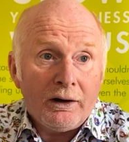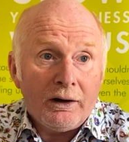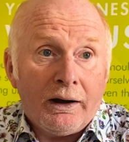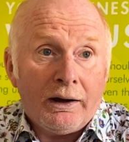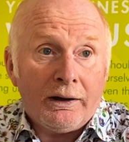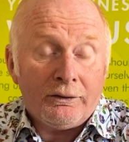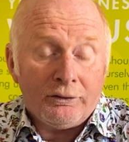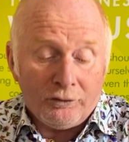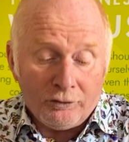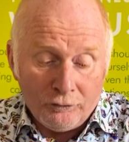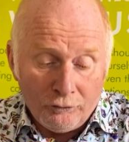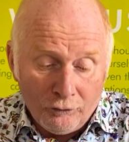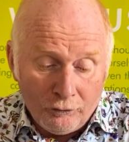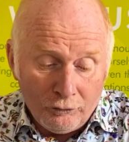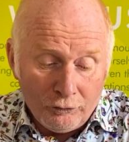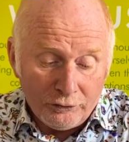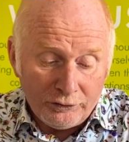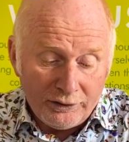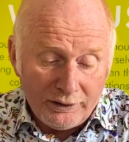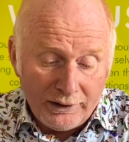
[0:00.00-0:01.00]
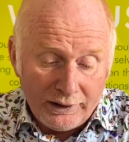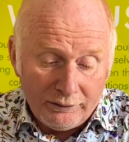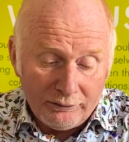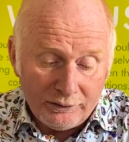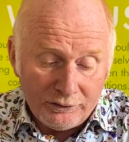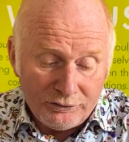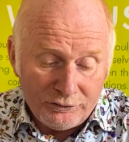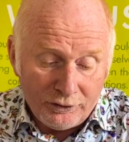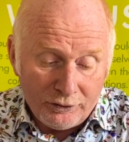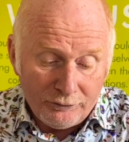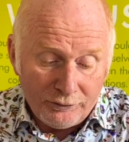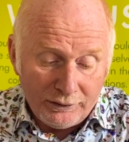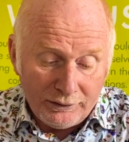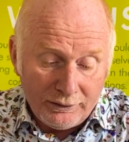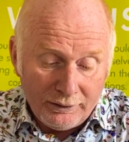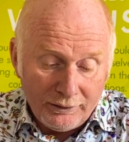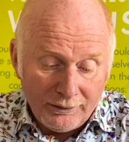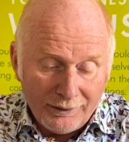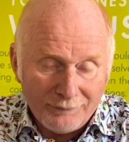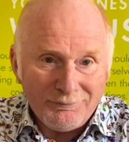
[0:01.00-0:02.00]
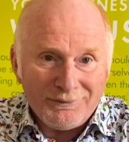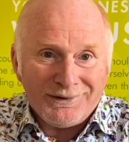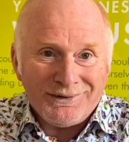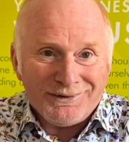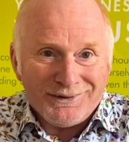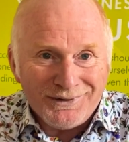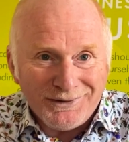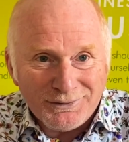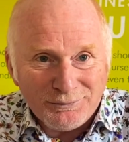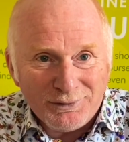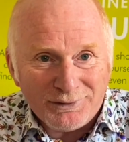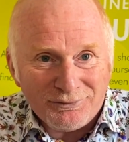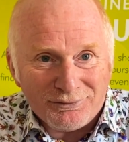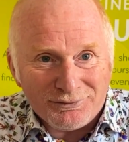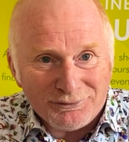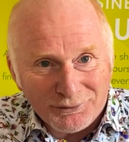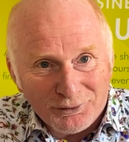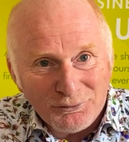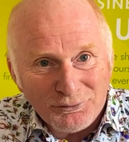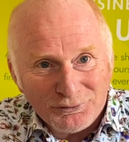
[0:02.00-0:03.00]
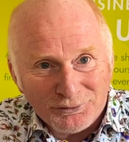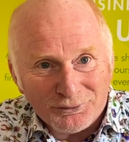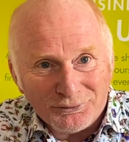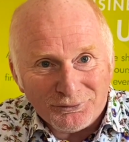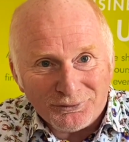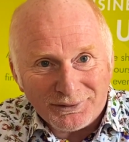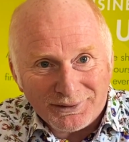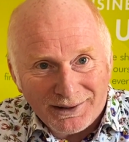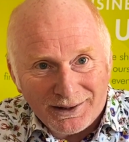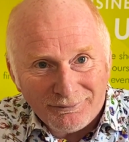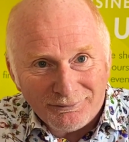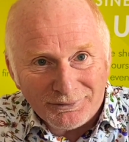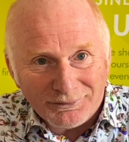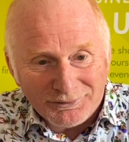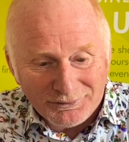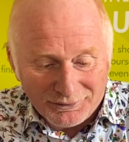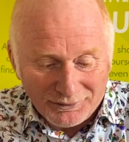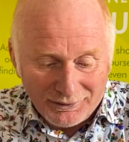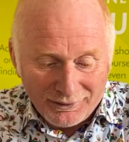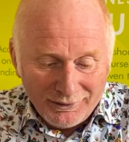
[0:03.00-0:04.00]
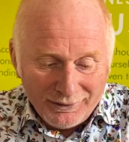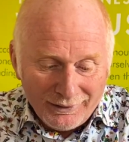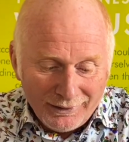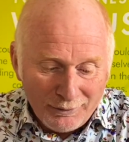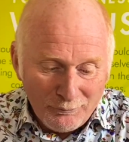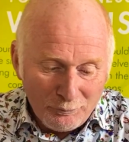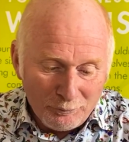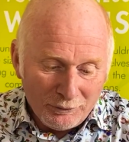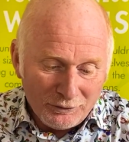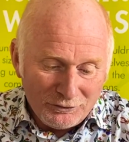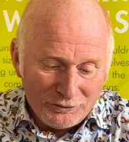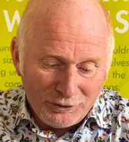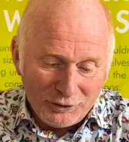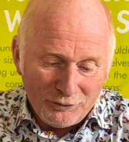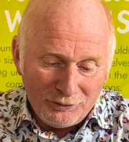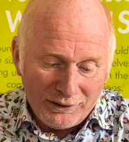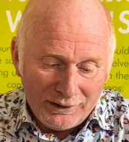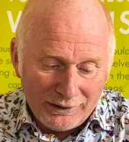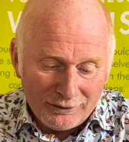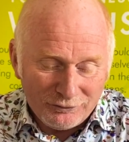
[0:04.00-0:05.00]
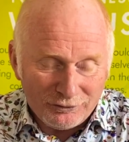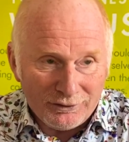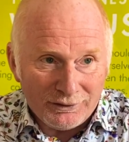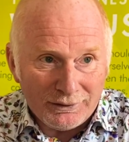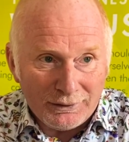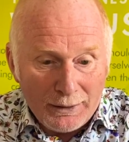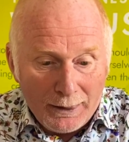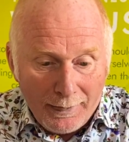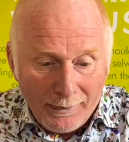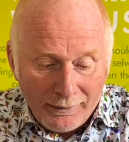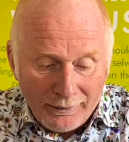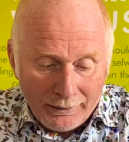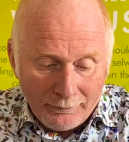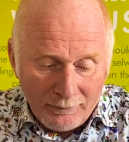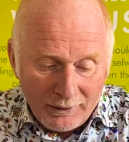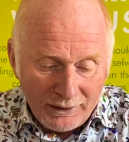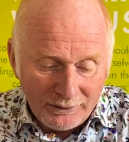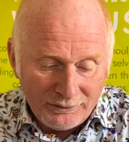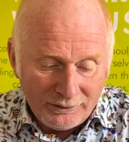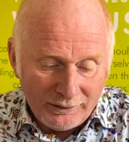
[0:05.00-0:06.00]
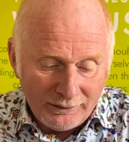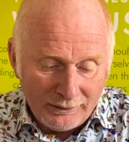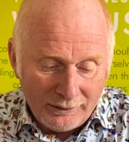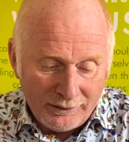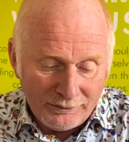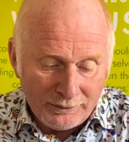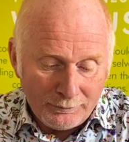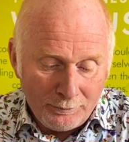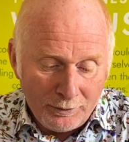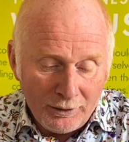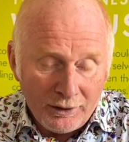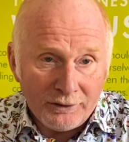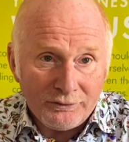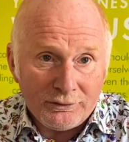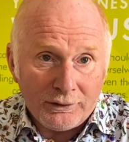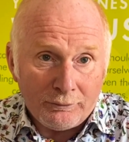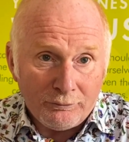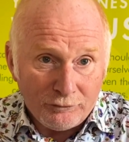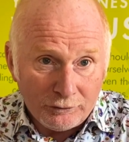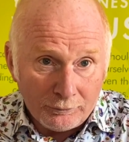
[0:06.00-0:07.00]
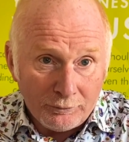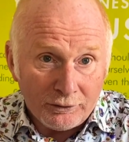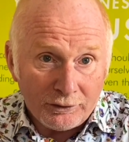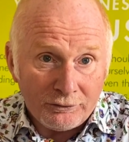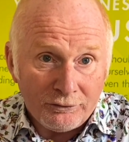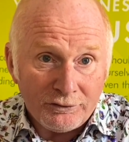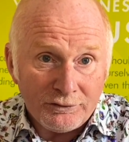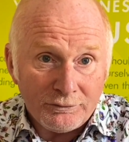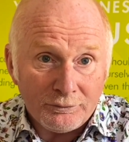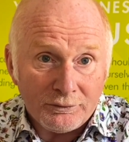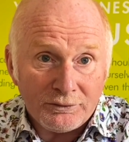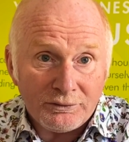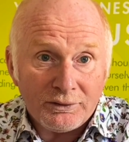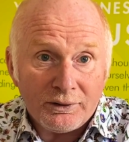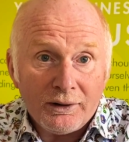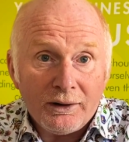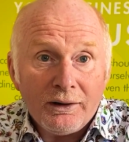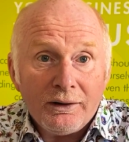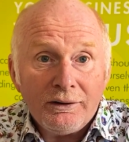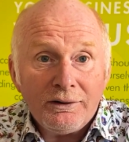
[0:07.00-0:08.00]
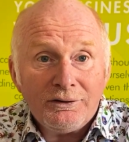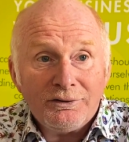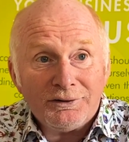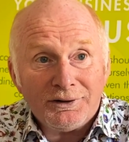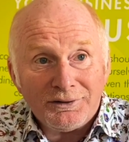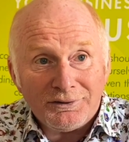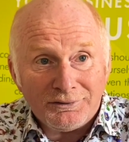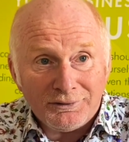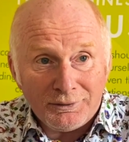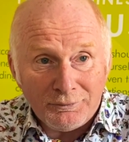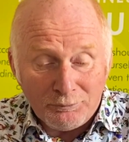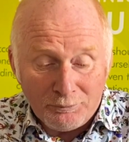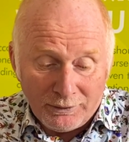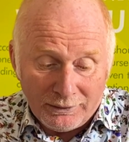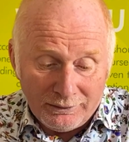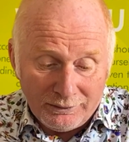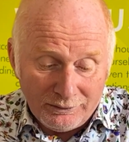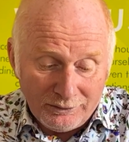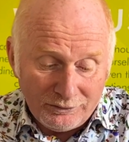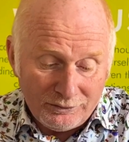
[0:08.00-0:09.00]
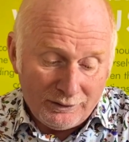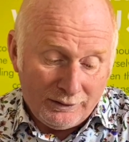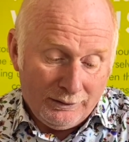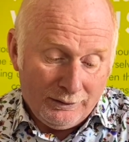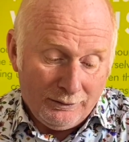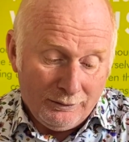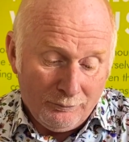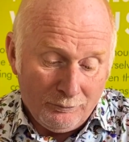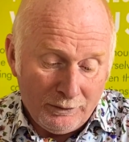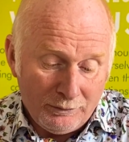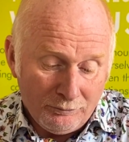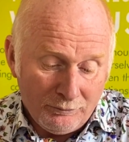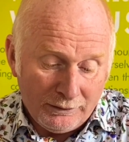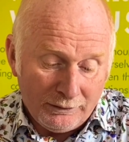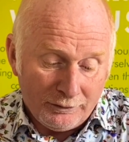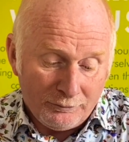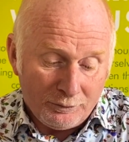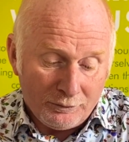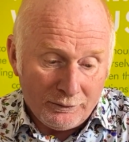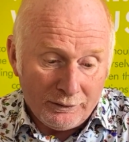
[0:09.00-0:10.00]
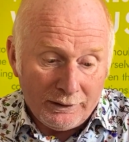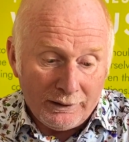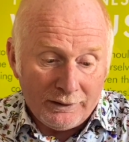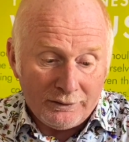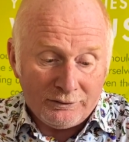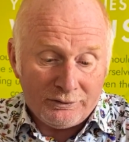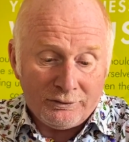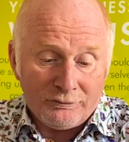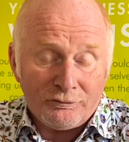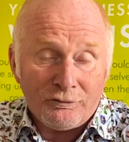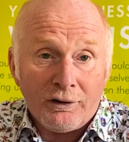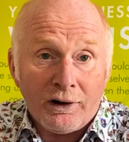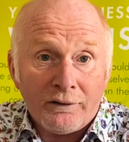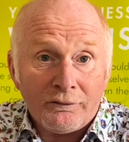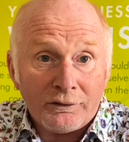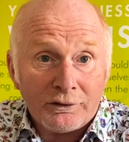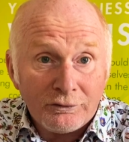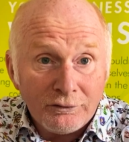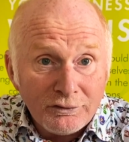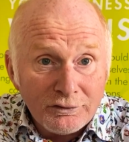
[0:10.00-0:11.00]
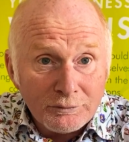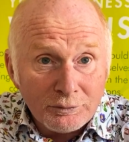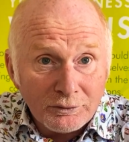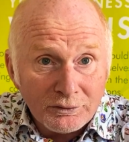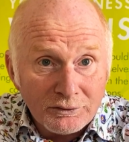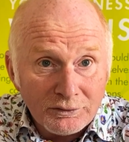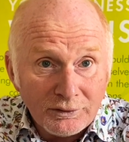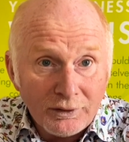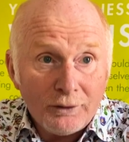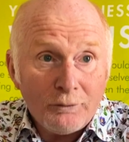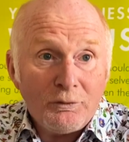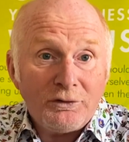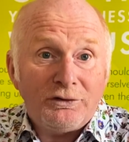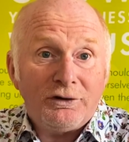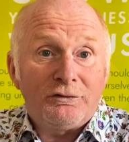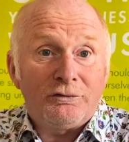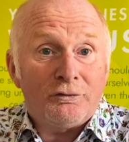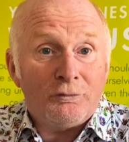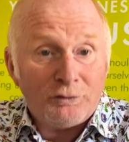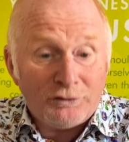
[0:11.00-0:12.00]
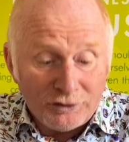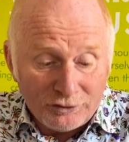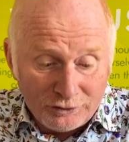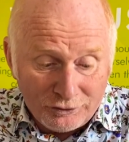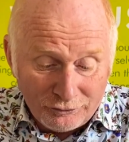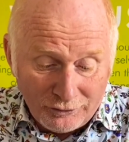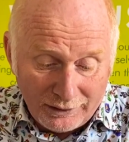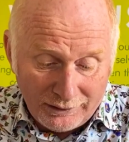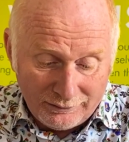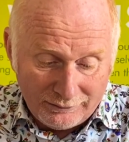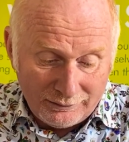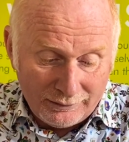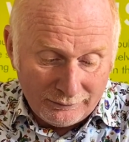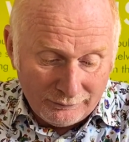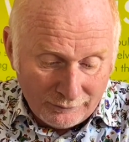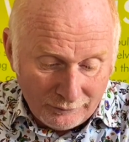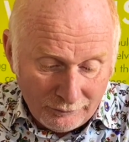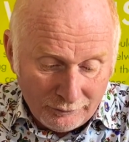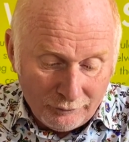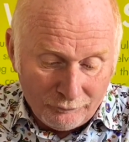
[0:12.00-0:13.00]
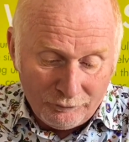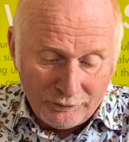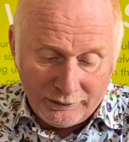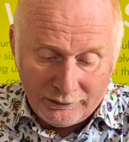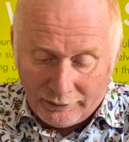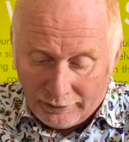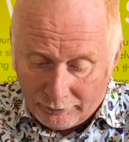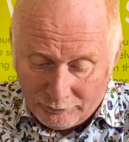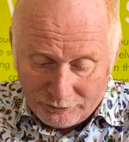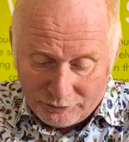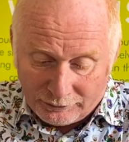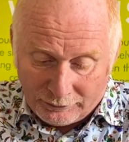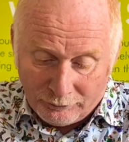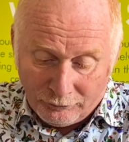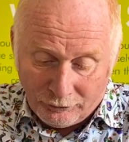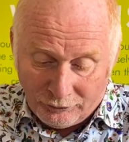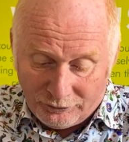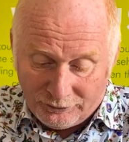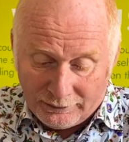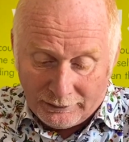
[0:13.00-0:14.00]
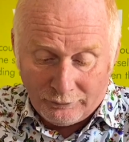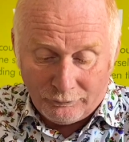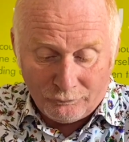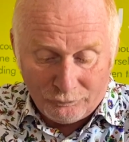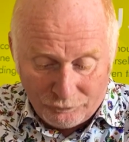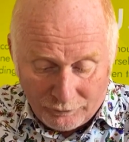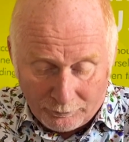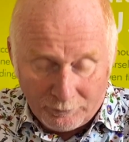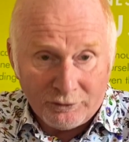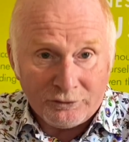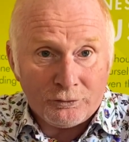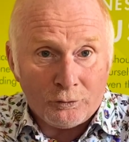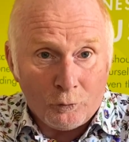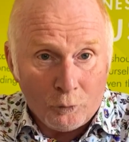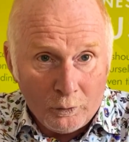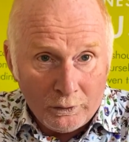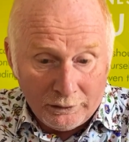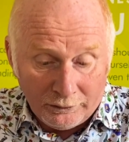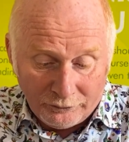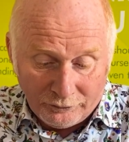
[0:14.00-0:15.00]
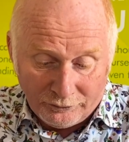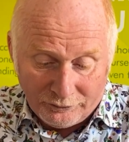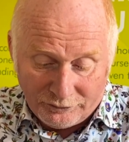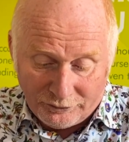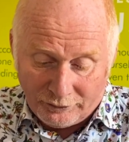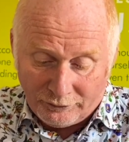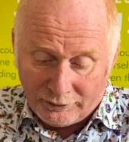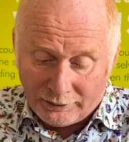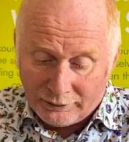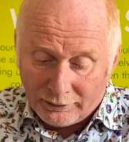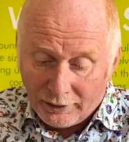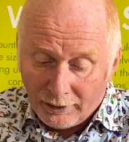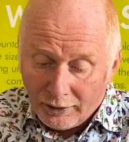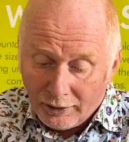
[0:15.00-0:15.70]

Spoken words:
And ordinarily Tony, he's a bit of a rotund character, but Tony actually has a part-time job at Christmas. He sits in bins in Middlesbrough as the Father Christmas, which is great and lovely, helps the community out, fabulous, well done Tony.